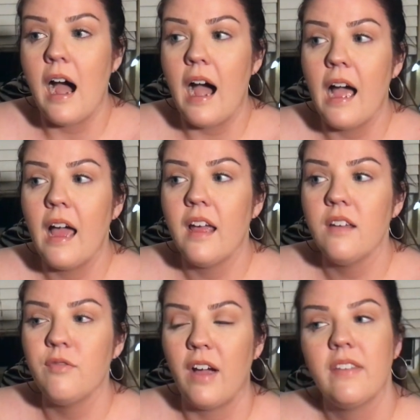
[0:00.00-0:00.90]

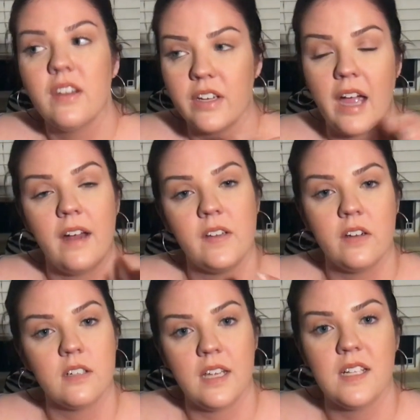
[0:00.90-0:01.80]
I find that it kind of
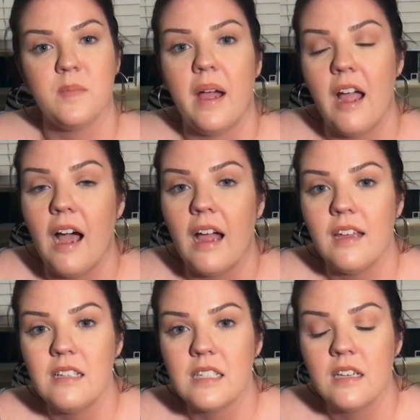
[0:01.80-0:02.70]
irritates my
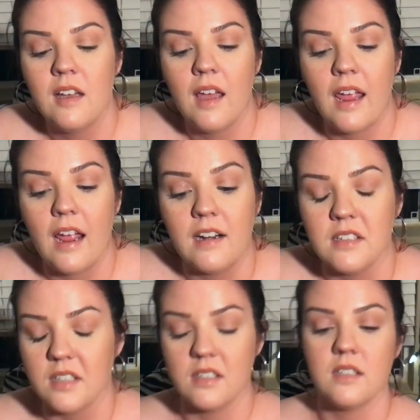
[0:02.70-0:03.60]
eyes, and
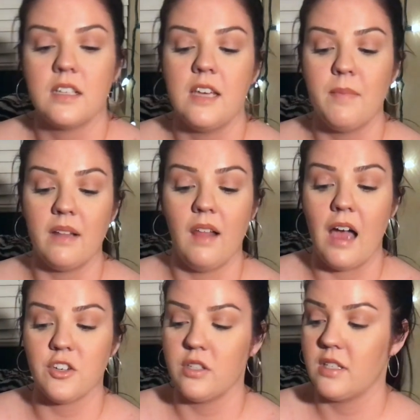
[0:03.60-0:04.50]
it doesn't keep my
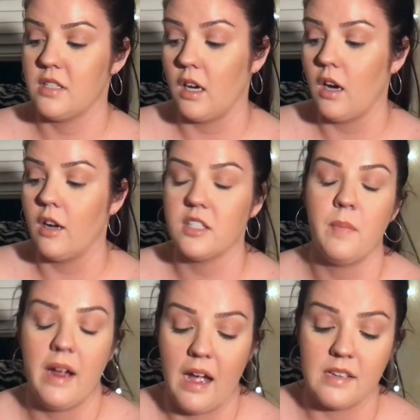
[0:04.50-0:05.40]
lashes stuck
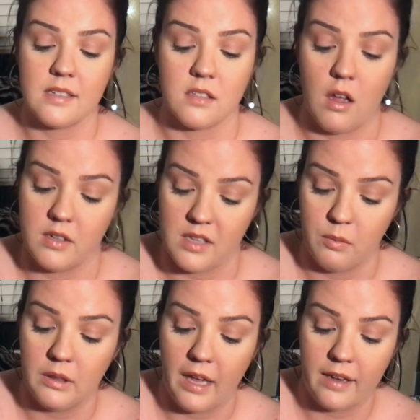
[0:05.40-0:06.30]
onto my eyes as long as I
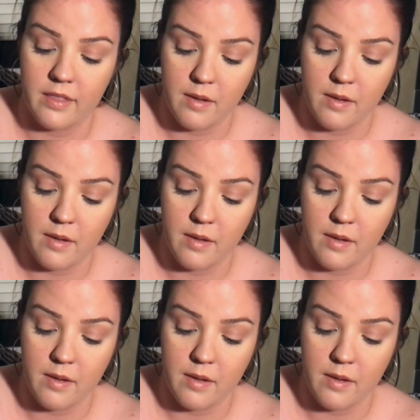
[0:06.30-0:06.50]
would like